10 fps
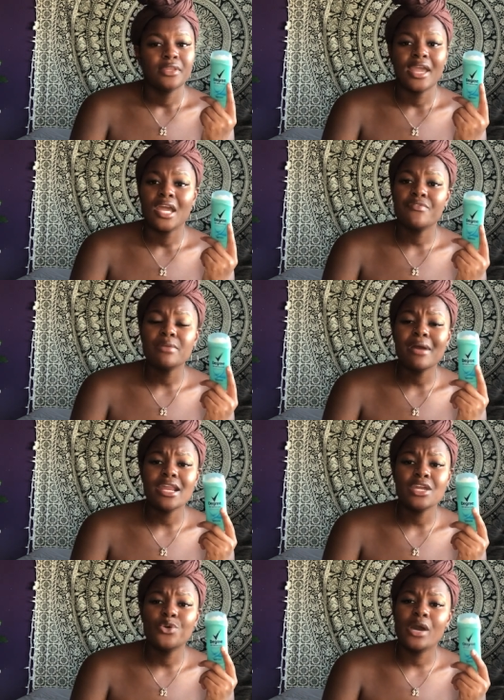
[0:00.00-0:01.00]

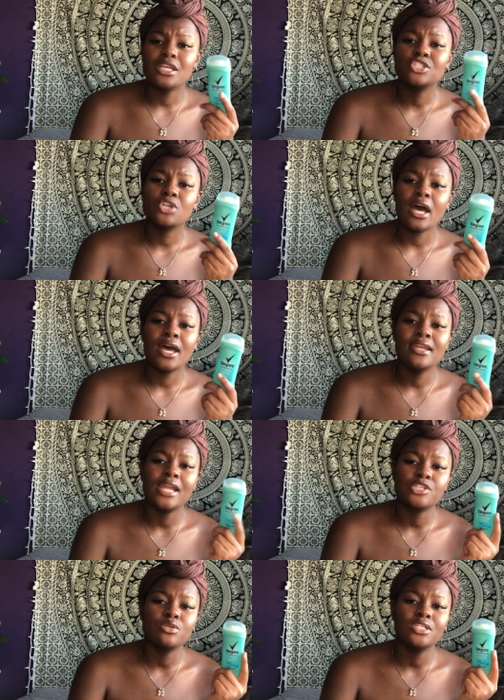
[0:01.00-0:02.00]
everybody who has tried
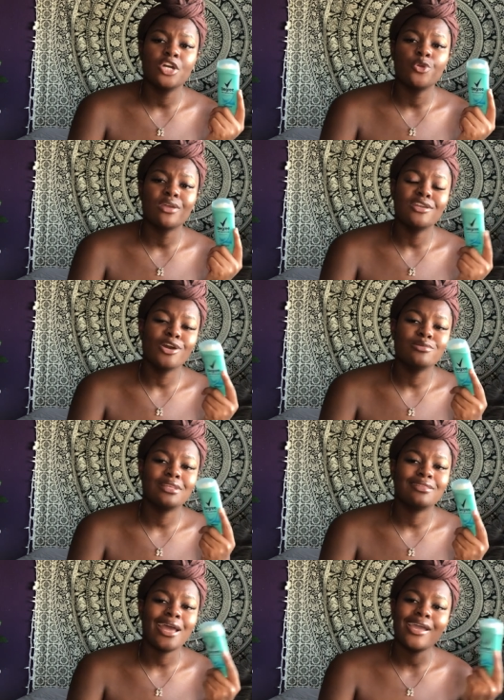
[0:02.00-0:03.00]
natural deodorant knows
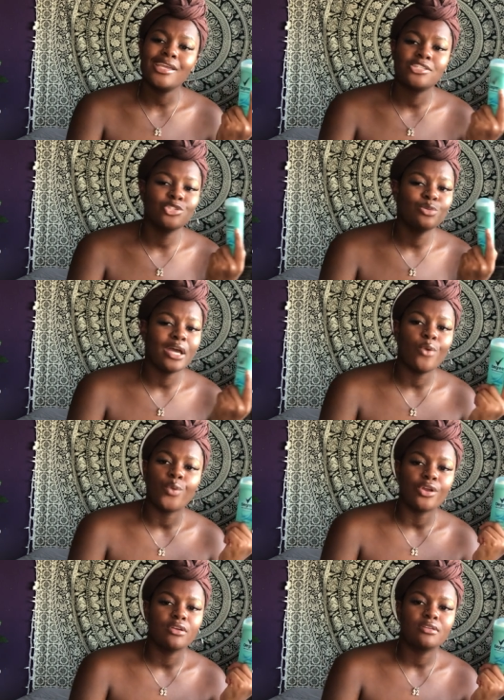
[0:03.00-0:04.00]
that that ish do not
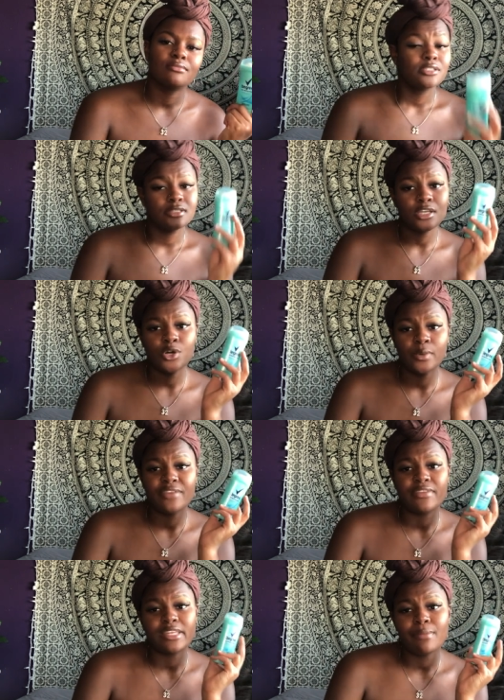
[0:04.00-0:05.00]
work. So
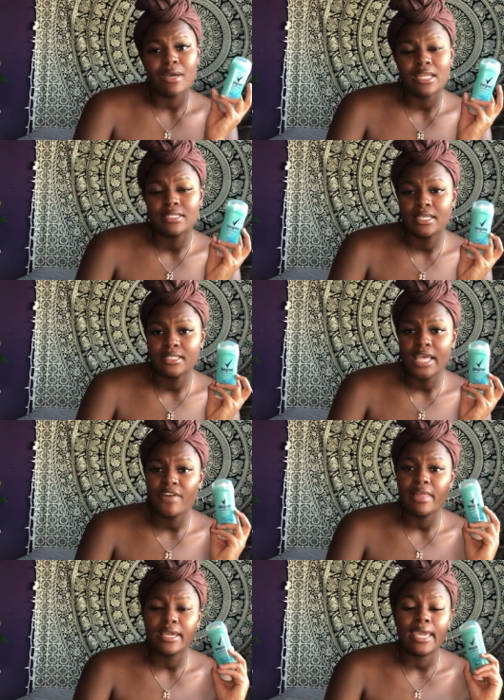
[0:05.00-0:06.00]
if anybody does
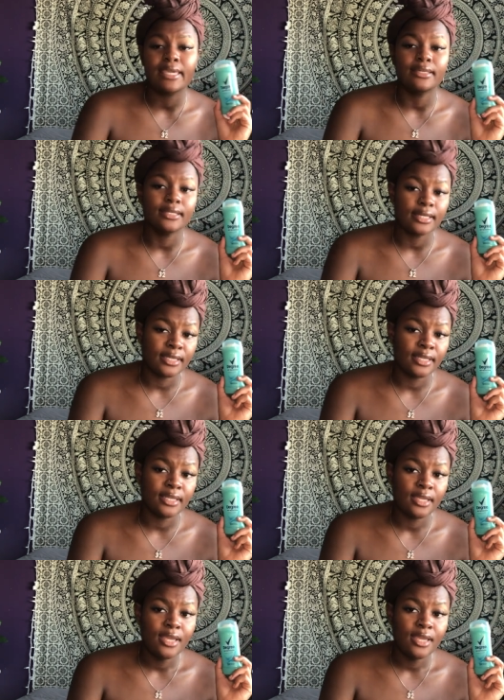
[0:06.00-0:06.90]
have like a good